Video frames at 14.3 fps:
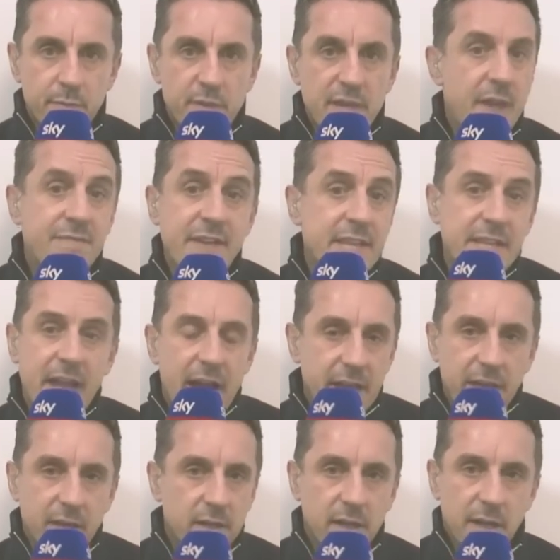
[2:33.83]
Yeah, Van
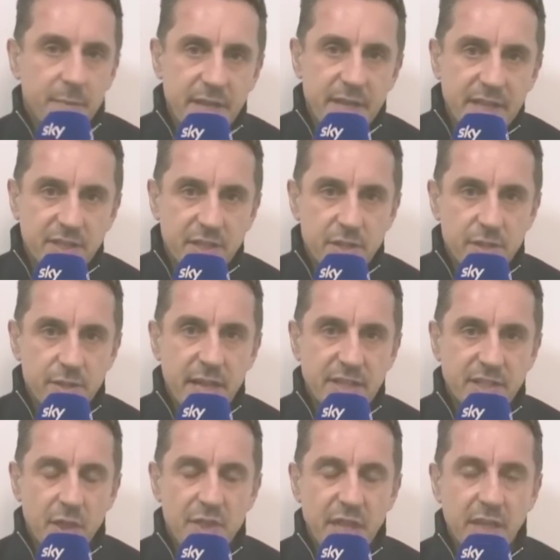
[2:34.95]
Dijk. I mean, that's
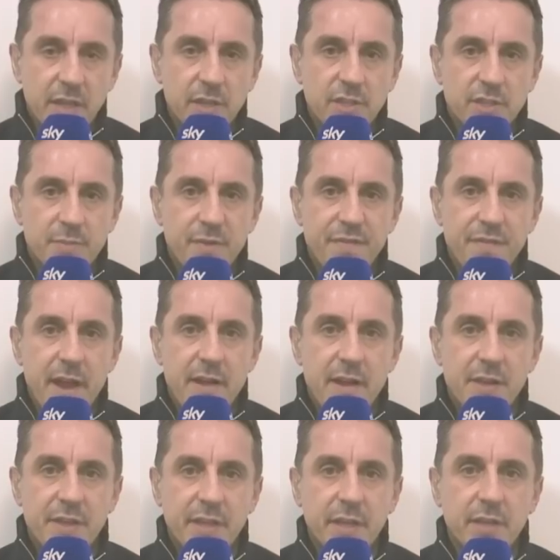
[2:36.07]
the thing that, to be fair,
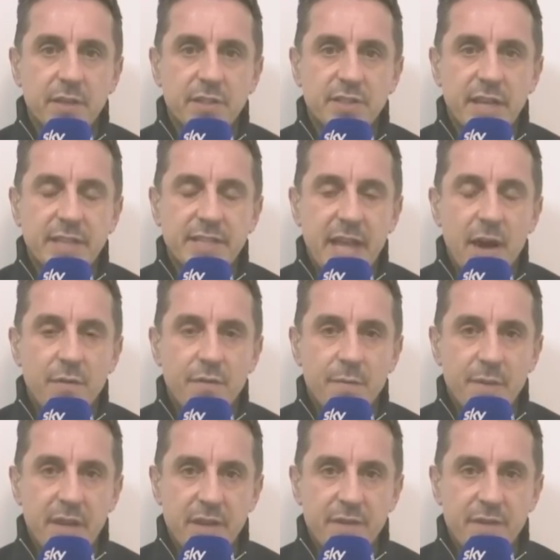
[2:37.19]
I think sticks out for me,